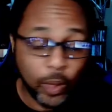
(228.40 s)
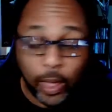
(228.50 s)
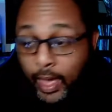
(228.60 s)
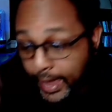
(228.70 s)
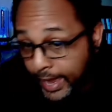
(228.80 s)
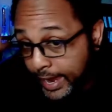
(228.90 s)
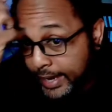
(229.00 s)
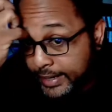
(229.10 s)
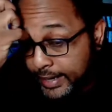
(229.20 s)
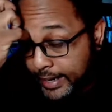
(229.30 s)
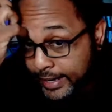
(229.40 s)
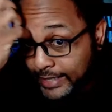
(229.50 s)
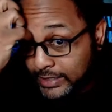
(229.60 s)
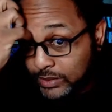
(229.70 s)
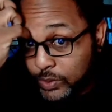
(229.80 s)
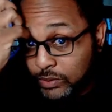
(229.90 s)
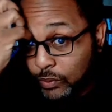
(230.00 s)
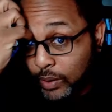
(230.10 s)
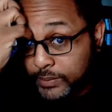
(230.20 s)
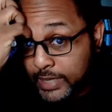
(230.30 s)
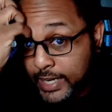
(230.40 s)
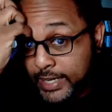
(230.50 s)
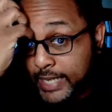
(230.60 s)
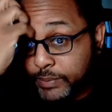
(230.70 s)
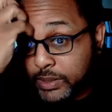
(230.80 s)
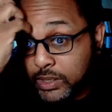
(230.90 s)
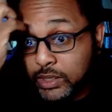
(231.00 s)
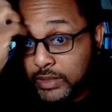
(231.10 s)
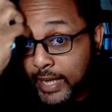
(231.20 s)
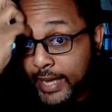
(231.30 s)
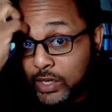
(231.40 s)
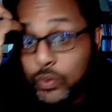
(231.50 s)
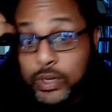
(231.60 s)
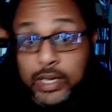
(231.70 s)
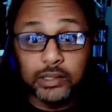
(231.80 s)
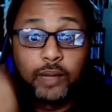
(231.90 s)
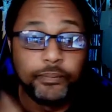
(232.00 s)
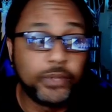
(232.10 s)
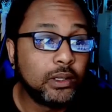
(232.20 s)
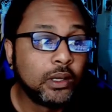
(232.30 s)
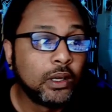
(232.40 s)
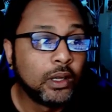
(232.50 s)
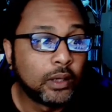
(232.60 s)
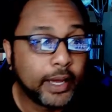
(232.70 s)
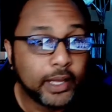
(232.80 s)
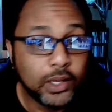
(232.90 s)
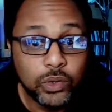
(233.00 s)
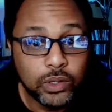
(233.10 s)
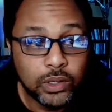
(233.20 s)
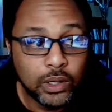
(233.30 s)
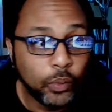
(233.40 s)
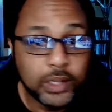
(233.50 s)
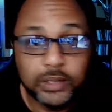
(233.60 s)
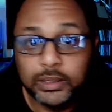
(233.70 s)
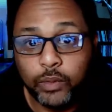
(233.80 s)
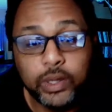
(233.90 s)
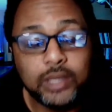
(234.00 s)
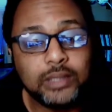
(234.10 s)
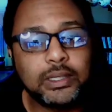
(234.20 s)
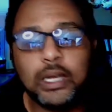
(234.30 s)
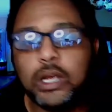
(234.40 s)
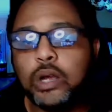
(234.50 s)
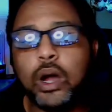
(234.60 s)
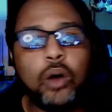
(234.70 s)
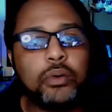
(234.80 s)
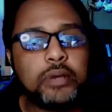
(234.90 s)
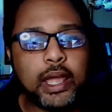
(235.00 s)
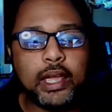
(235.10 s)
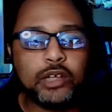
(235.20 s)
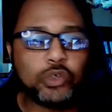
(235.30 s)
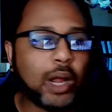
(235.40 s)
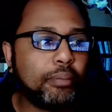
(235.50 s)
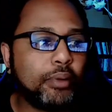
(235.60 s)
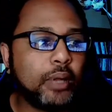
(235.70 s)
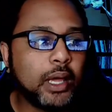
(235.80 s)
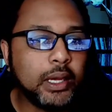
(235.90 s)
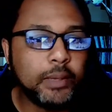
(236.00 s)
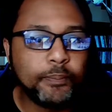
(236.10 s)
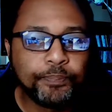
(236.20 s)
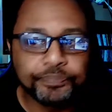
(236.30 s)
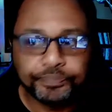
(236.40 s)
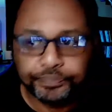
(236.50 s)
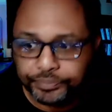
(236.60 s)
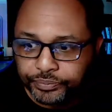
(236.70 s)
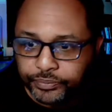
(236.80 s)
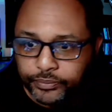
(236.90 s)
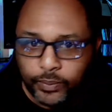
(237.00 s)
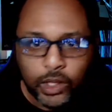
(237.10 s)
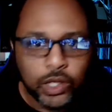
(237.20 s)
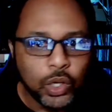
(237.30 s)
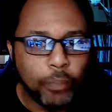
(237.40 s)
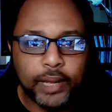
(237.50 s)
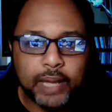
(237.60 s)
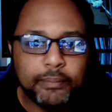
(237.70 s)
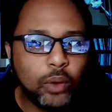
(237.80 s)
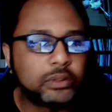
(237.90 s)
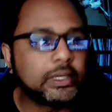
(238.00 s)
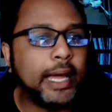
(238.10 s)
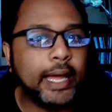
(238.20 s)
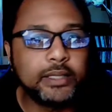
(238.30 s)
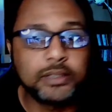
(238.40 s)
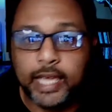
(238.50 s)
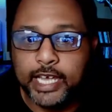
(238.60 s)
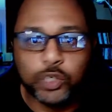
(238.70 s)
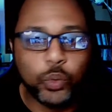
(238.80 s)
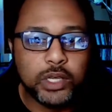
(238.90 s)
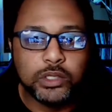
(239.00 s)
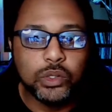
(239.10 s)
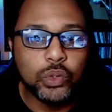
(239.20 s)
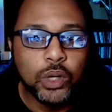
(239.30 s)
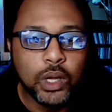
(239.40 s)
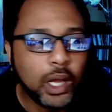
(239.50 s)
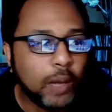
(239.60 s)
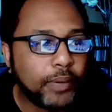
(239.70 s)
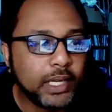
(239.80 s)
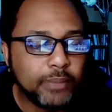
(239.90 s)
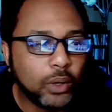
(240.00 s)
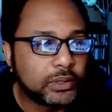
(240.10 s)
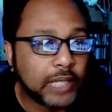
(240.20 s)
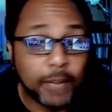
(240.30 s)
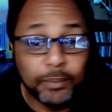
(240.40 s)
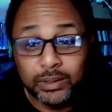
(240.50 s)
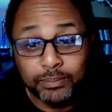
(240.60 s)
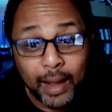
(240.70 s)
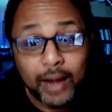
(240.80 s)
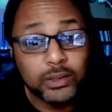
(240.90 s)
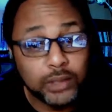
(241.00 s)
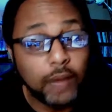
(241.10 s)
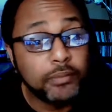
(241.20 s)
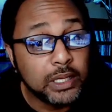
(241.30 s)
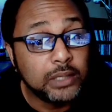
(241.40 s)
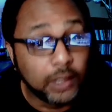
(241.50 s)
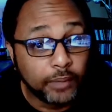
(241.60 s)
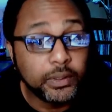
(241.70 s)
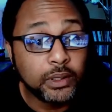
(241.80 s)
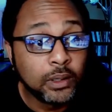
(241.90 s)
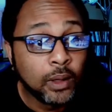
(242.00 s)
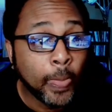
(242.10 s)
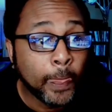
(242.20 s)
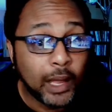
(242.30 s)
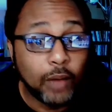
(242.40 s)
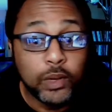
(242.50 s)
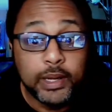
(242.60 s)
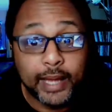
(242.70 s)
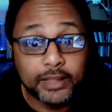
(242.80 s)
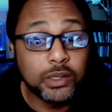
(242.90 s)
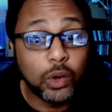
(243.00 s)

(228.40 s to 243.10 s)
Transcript: And that's the reason why I'm saying that, because like you need something. Like you know, we can sit here all day and try to play, you know, play both sides, catch 22 and play both sides, but Microsoft needs something. Like, we got Sony